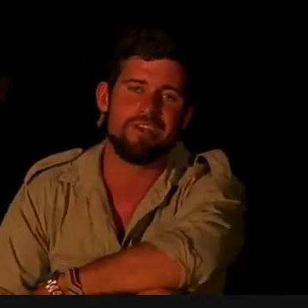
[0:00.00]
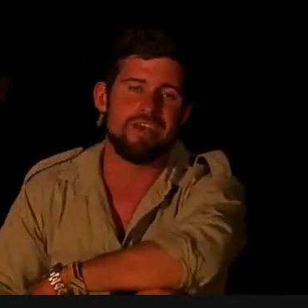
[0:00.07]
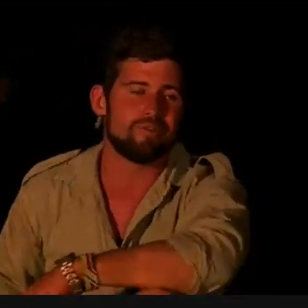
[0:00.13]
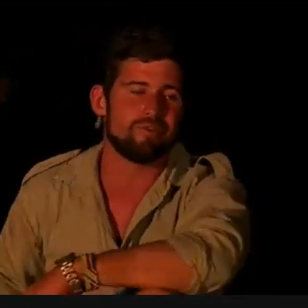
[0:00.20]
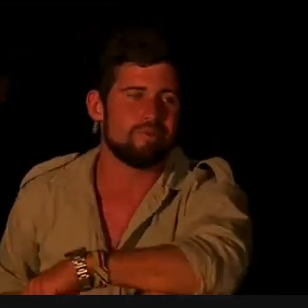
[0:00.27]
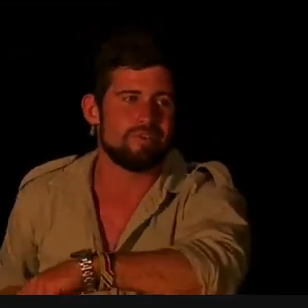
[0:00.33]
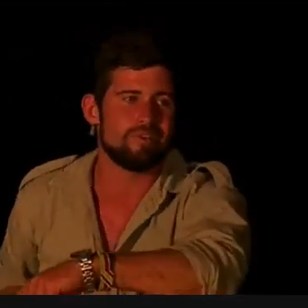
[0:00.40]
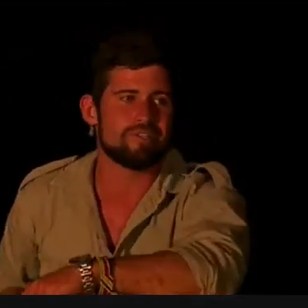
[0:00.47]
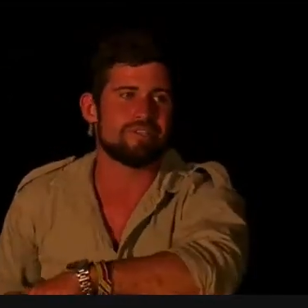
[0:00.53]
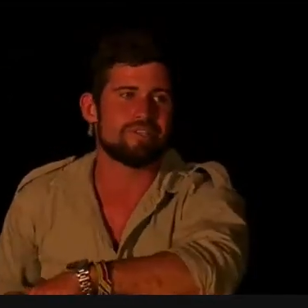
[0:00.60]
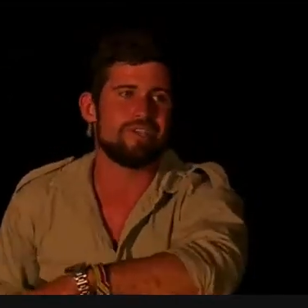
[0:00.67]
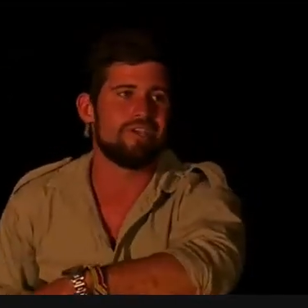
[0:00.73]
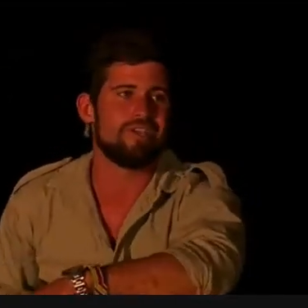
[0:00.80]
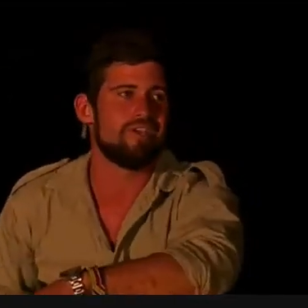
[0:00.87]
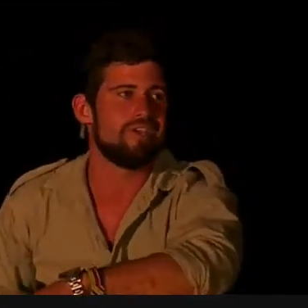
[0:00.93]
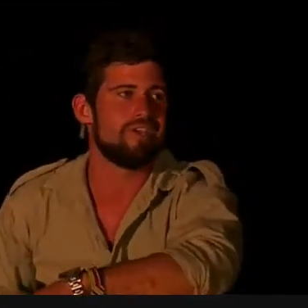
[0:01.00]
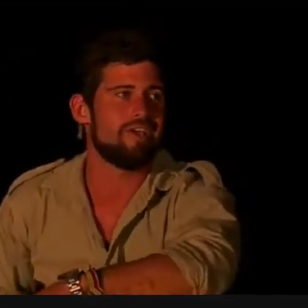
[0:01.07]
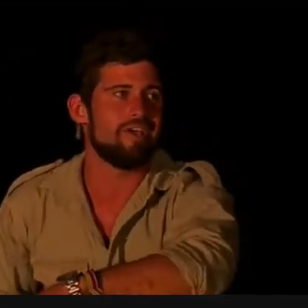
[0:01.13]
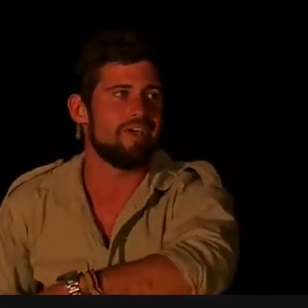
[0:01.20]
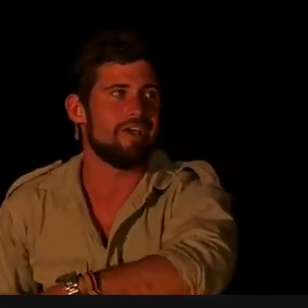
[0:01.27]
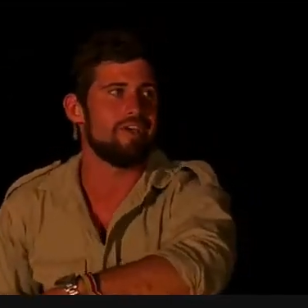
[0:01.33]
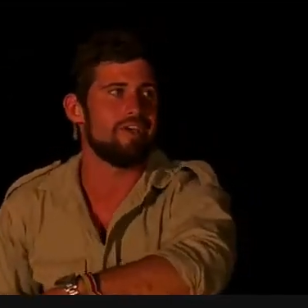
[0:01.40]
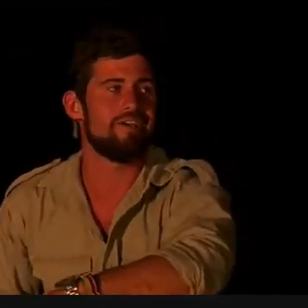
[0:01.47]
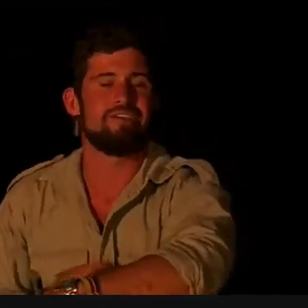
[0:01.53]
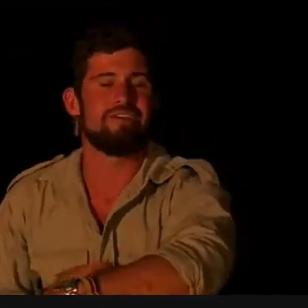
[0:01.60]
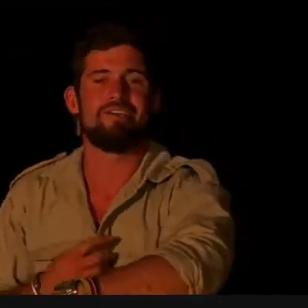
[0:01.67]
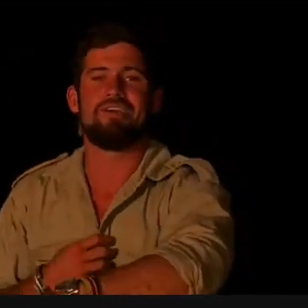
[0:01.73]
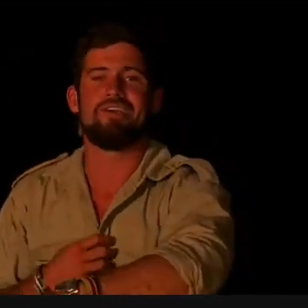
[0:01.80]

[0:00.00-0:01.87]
that was a